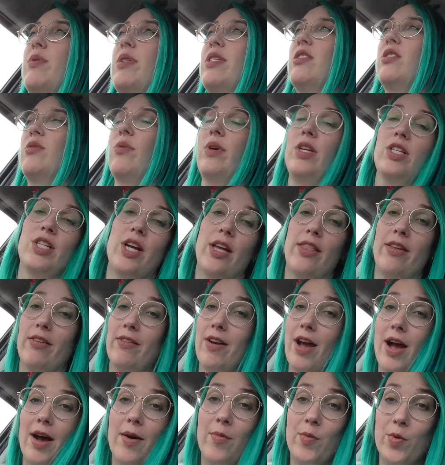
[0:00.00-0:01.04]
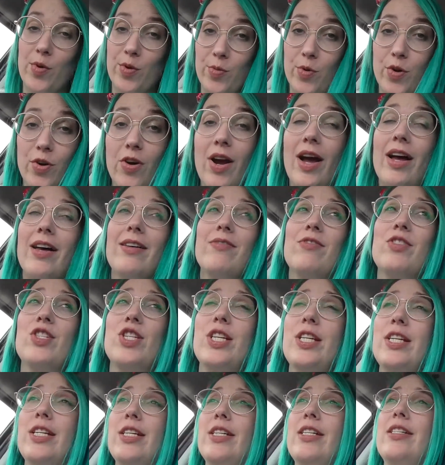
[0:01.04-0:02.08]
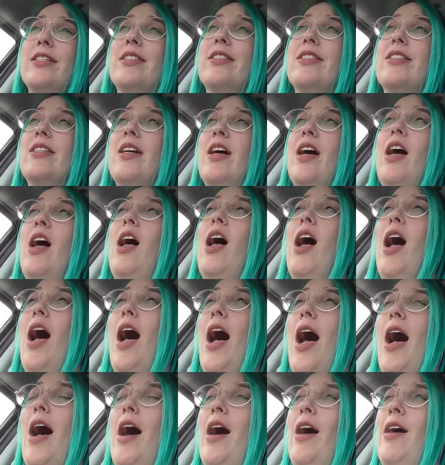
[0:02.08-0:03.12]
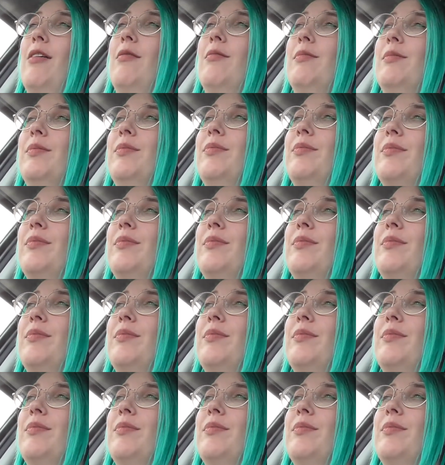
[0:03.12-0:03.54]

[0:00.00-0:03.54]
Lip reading: present to each other are our World of Warcraft chairs. Are